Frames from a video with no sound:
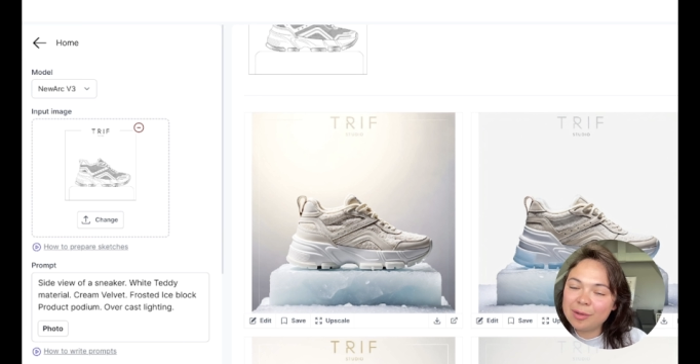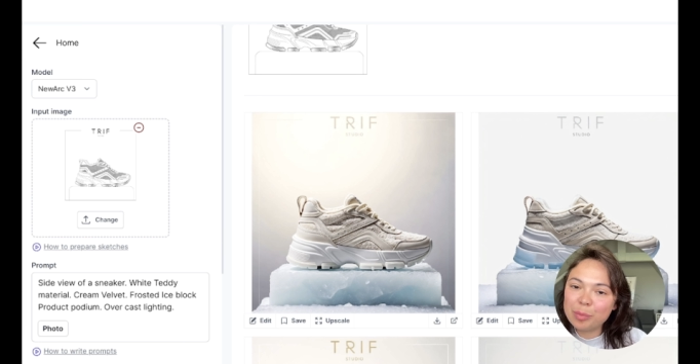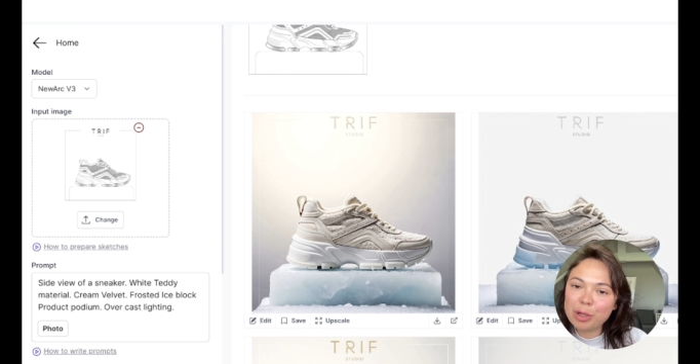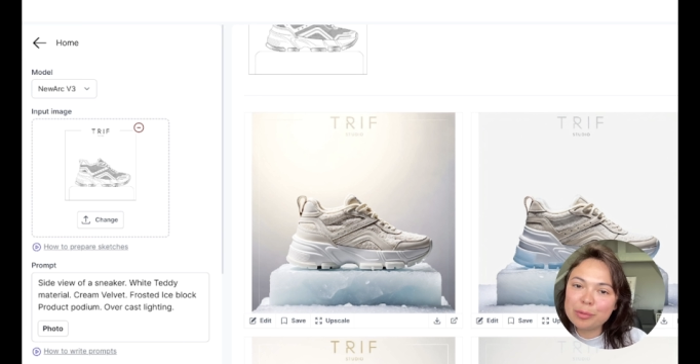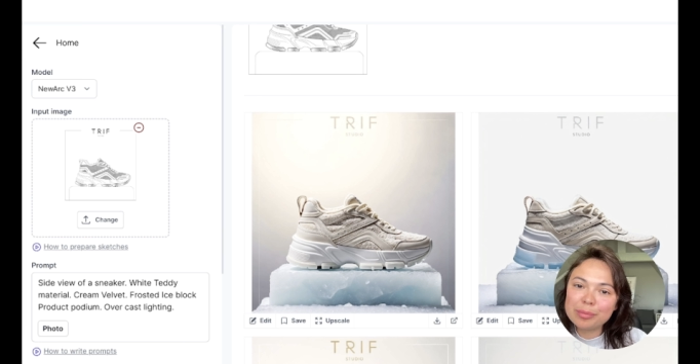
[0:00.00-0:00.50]

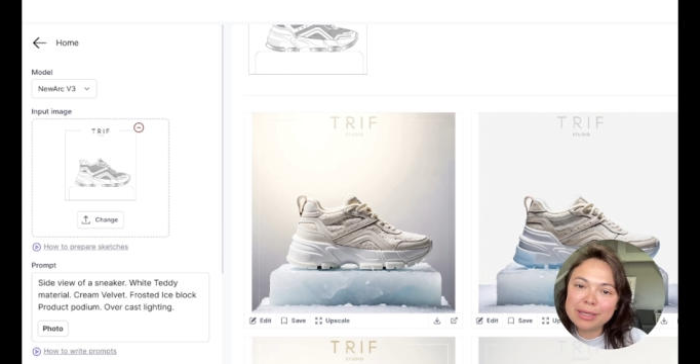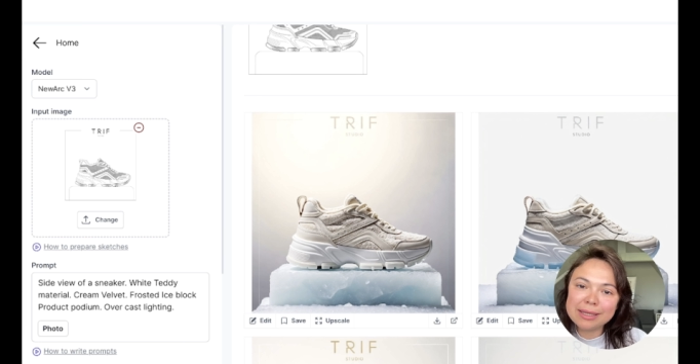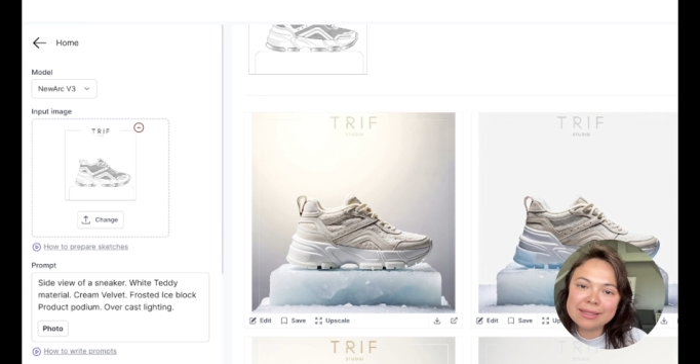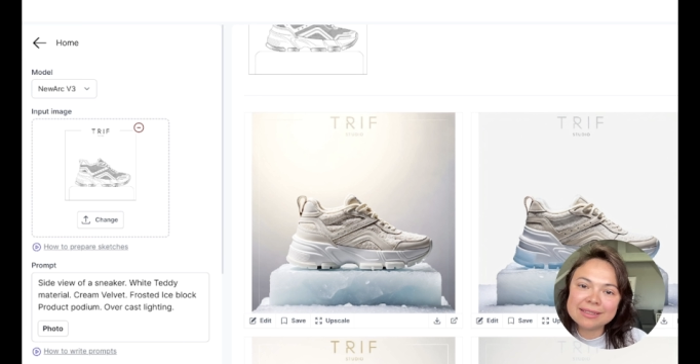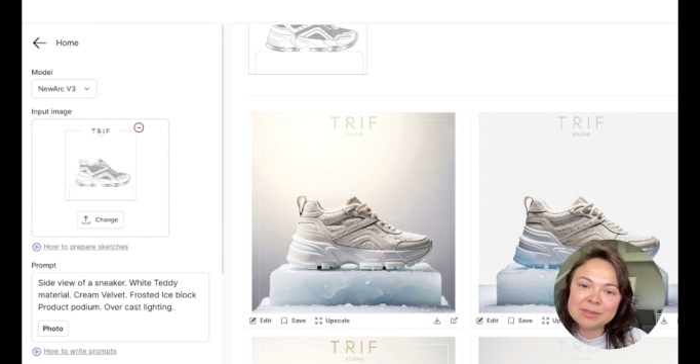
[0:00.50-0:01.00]
bottom
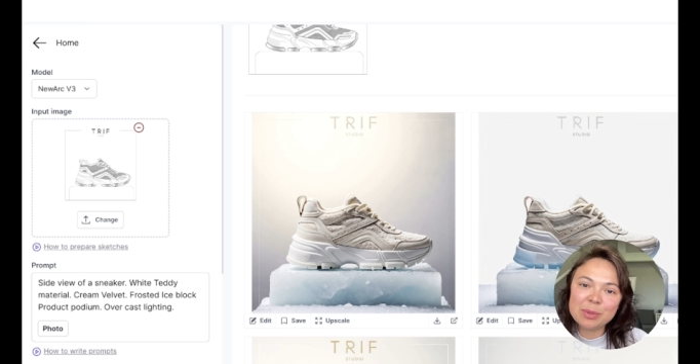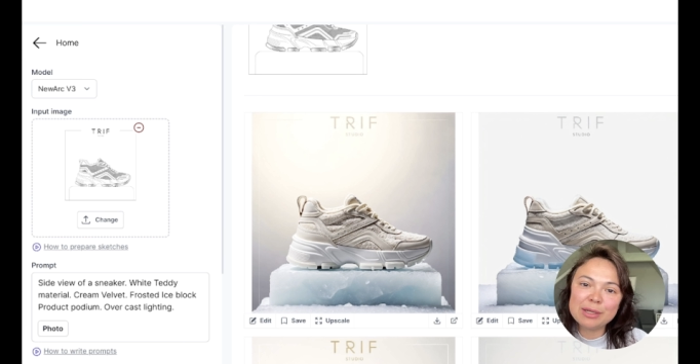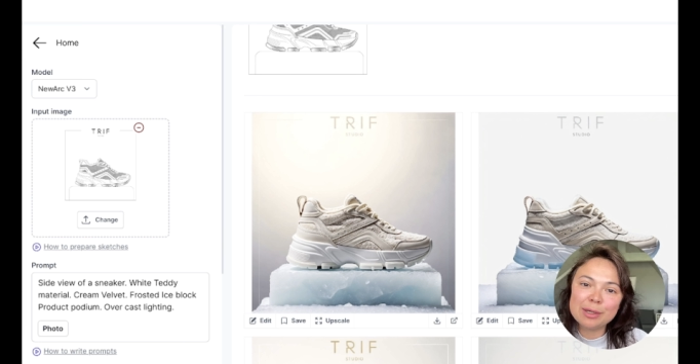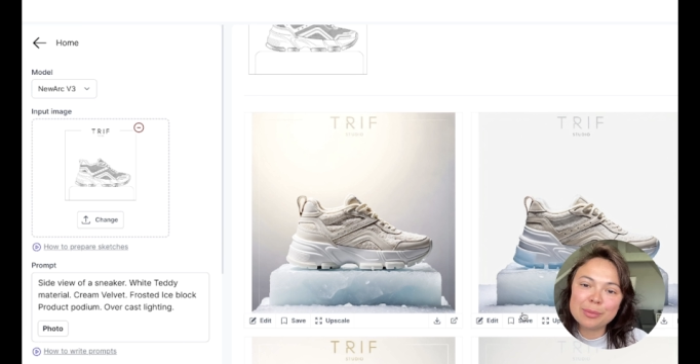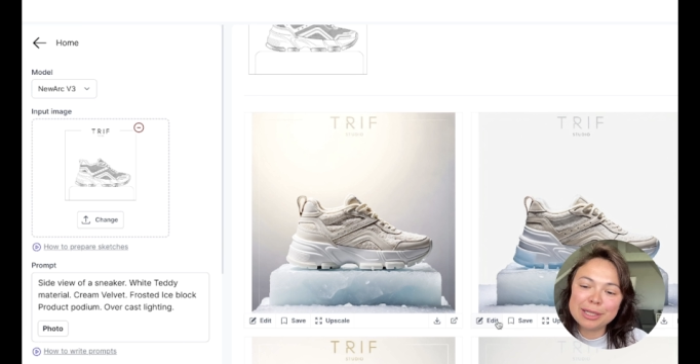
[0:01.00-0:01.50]
plate is
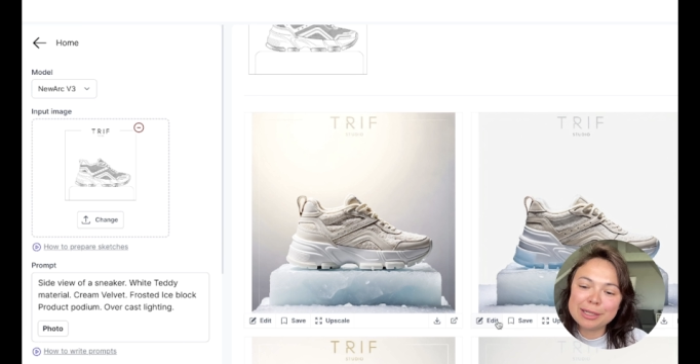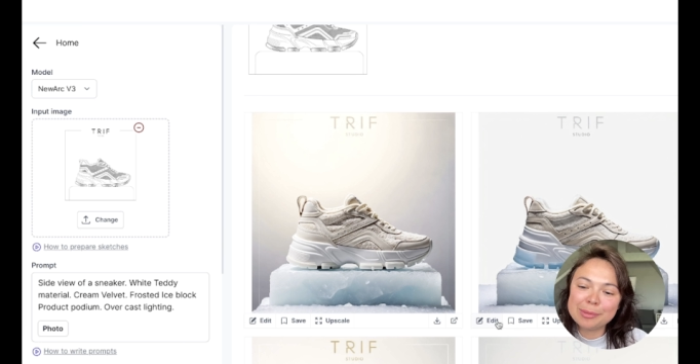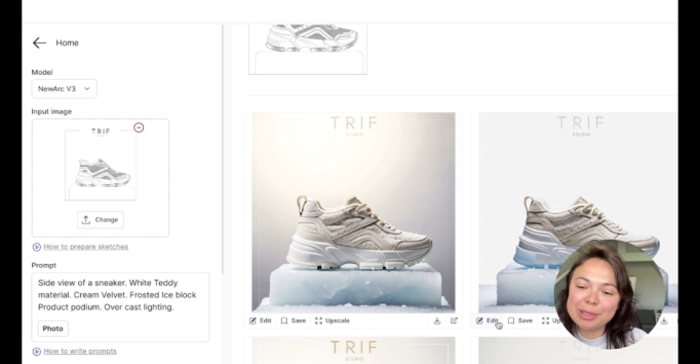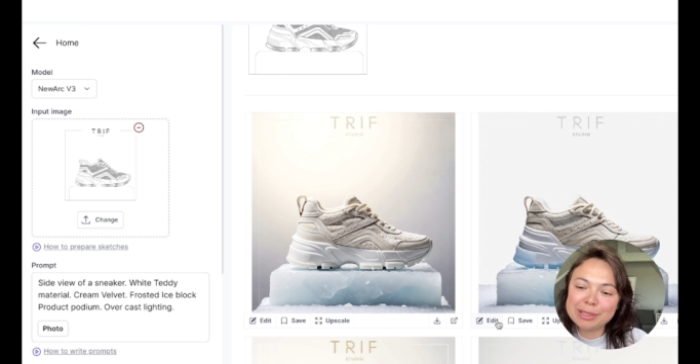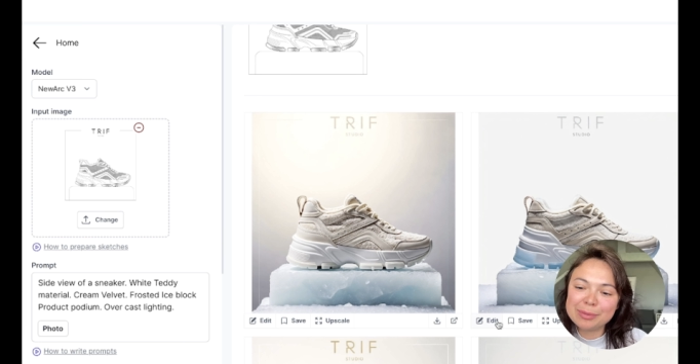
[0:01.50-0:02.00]
becoming
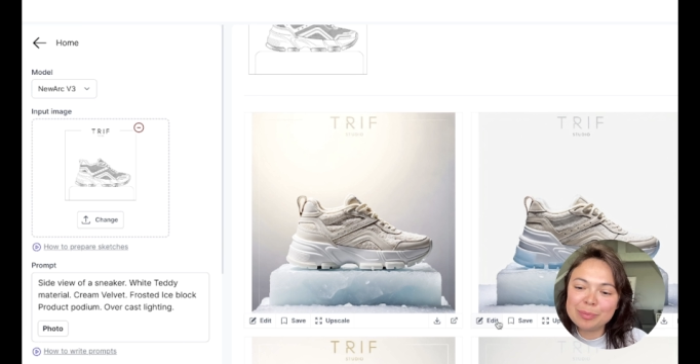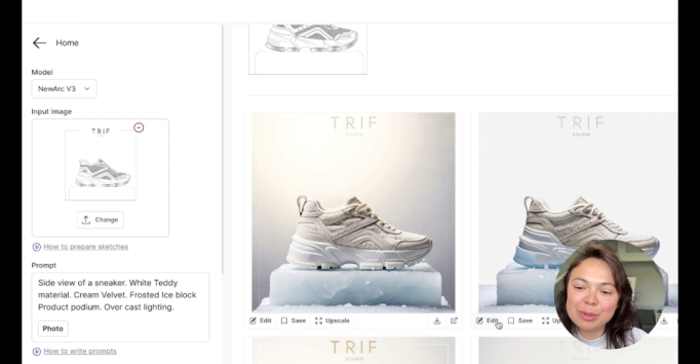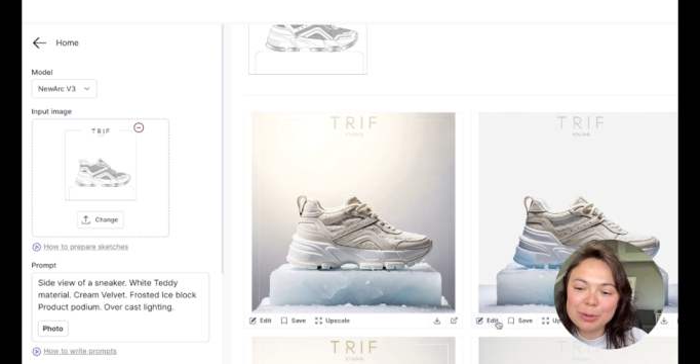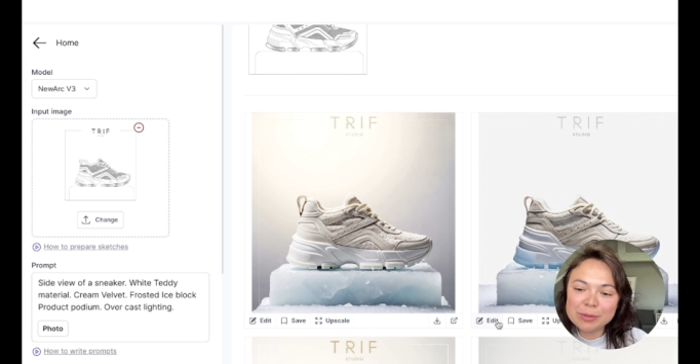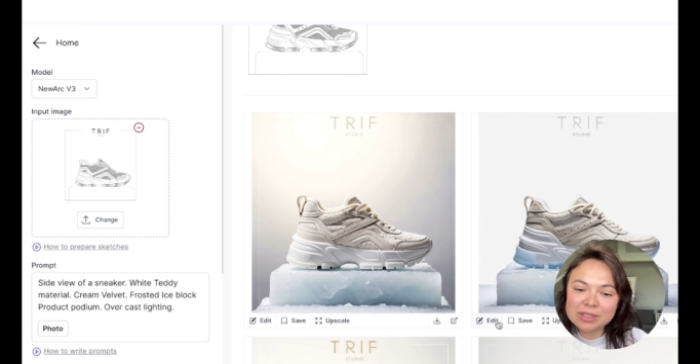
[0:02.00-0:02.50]
a bit
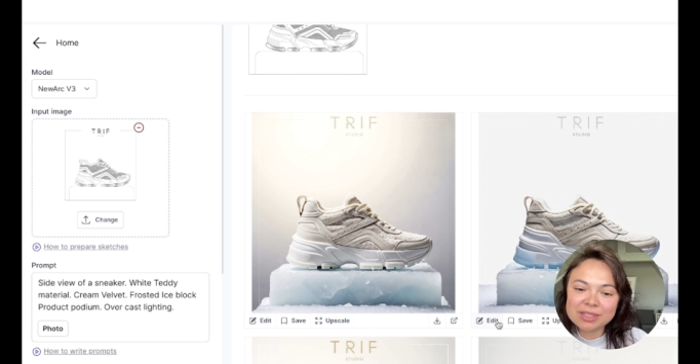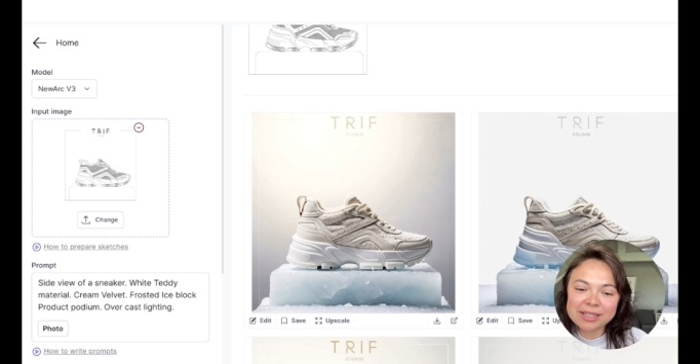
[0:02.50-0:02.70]
bluish.